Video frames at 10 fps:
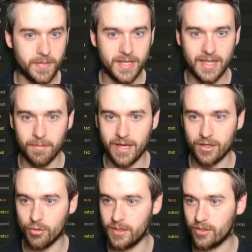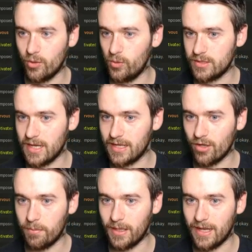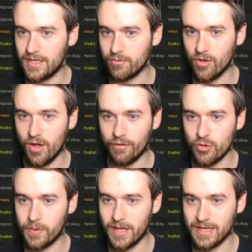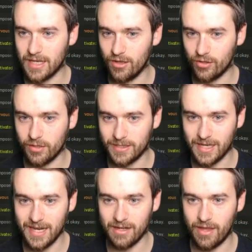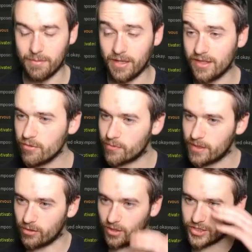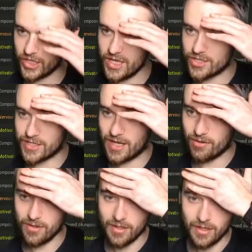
beat them by a couple of goals at our place. We've got a few players that are looking a bit tired out there, but I think we've made all our changes now.